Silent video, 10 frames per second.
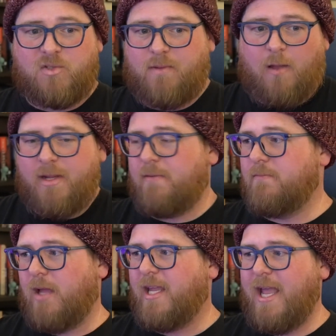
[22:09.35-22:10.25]
I mean,
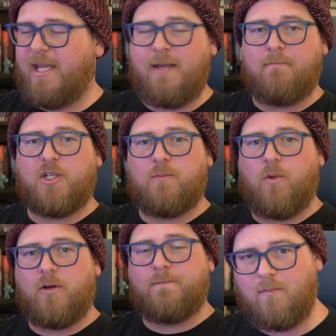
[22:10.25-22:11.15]
I can't get much
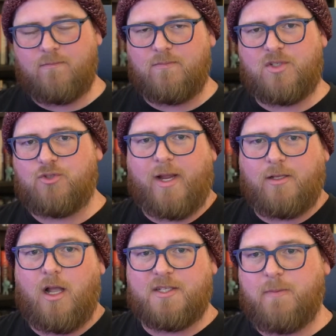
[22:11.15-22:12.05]
more straight and
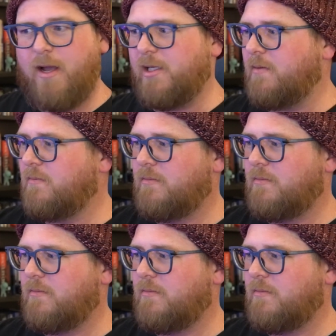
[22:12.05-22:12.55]
honest about it.